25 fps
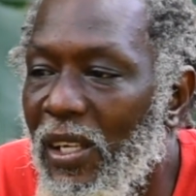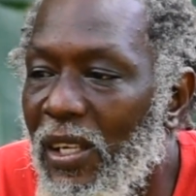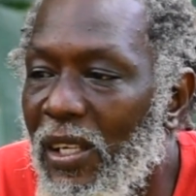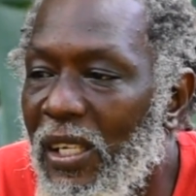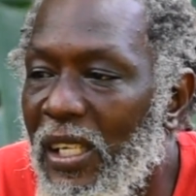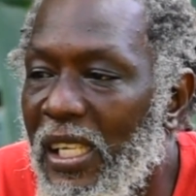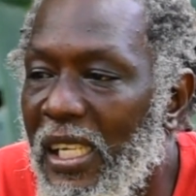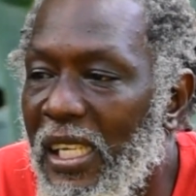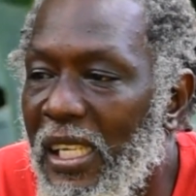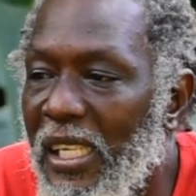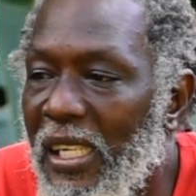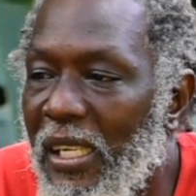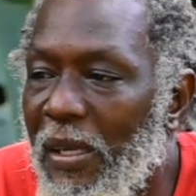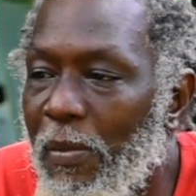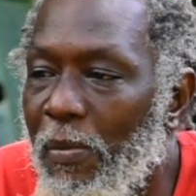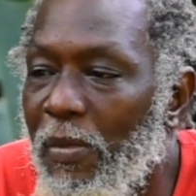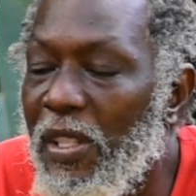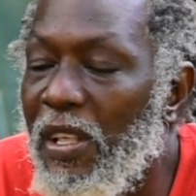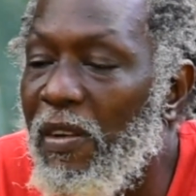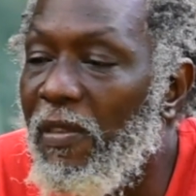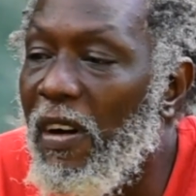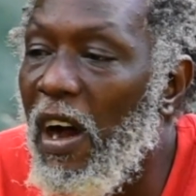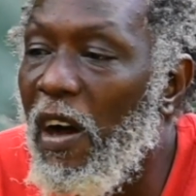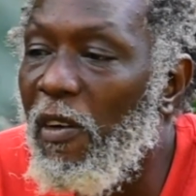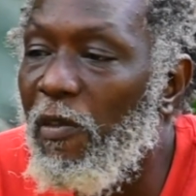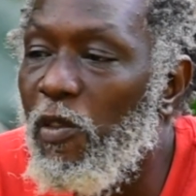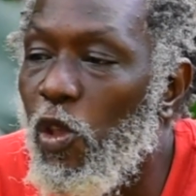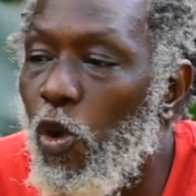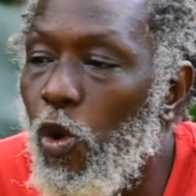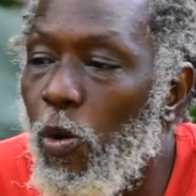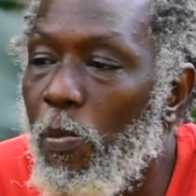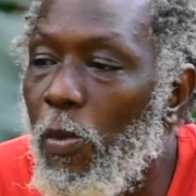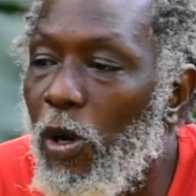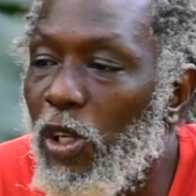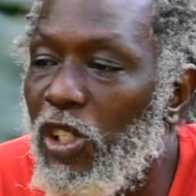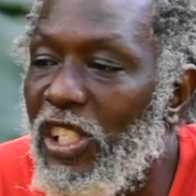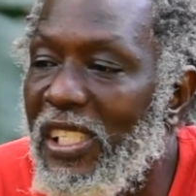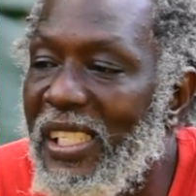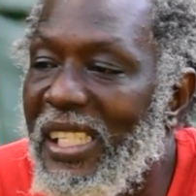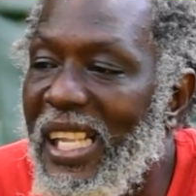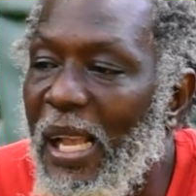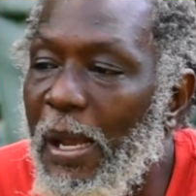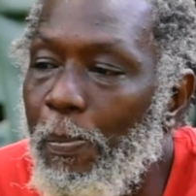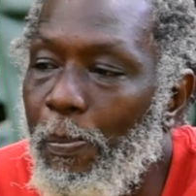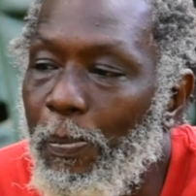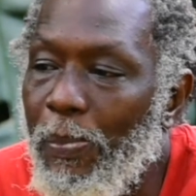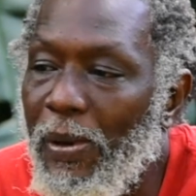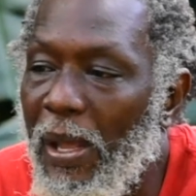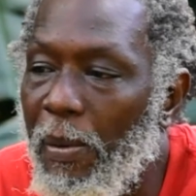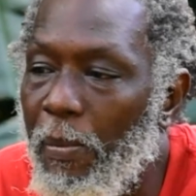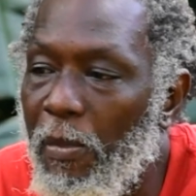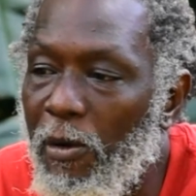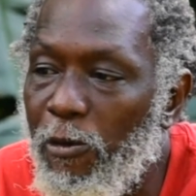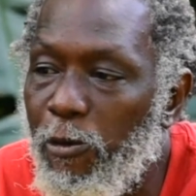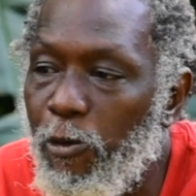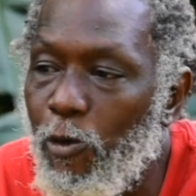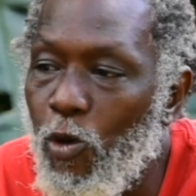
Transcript: we never have no much template before